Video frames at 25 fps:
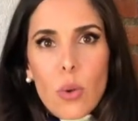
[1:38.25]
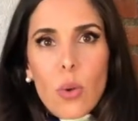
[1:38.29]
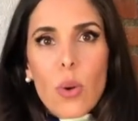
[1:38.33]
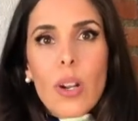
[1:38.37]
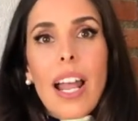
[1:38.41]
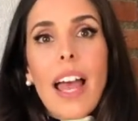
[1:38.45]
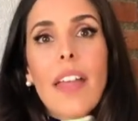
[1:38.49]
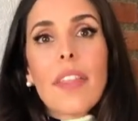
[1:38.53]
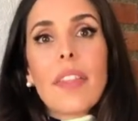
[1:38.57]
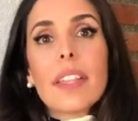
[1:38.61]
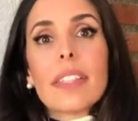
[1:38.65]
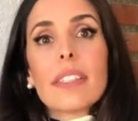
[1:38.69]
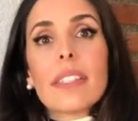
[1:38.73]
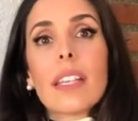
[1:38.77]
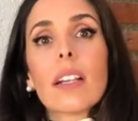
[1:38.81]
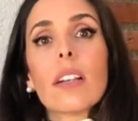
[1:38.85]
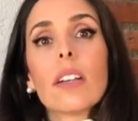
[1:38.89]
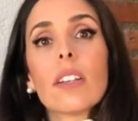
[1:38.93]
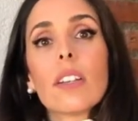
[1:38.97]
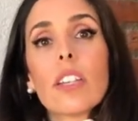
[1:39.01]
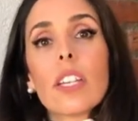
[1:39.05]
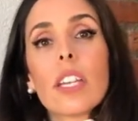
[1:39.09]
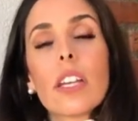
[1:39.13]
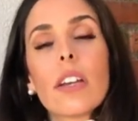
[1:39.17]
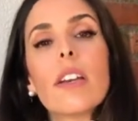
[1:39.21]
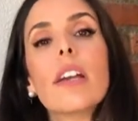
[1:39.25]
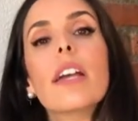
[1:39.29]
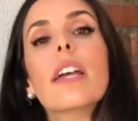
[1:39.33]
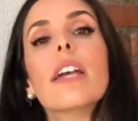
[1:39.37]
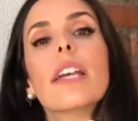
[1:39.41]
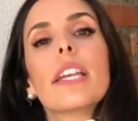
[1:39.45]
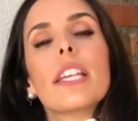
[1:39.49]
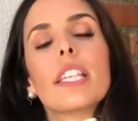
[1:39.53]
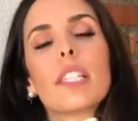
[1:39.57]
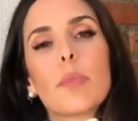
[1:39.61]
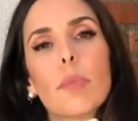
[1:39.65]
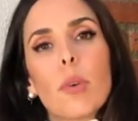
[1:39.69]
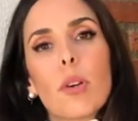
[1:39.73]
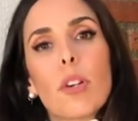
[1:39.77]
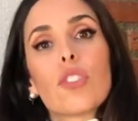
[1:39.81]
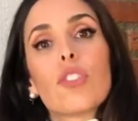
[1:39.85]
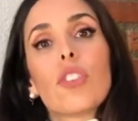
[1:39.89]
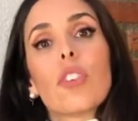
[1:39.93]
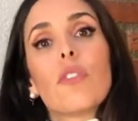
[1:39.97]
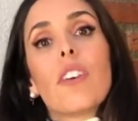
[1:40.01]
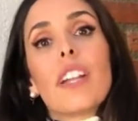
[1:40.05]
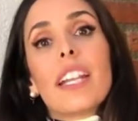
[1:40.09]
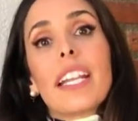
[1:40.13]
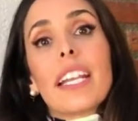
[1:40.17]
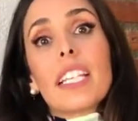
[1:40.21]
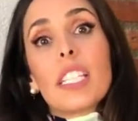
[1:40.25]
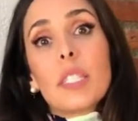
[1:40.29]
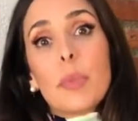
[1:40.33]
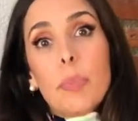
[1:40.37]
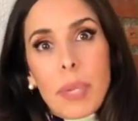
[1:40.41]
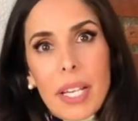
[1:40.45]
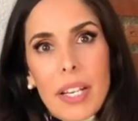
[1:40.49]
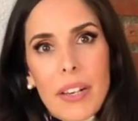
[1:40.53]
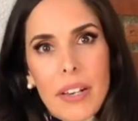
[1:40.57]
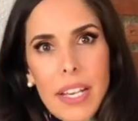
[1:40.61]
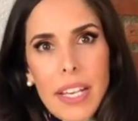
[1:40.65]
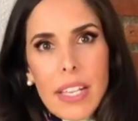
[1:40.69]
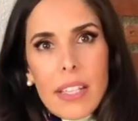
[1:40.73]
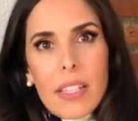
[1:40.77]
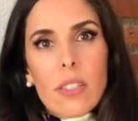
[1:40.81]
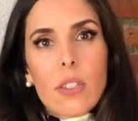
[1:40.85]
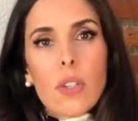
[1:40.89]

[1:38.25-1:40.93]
and the second year is more of an experience.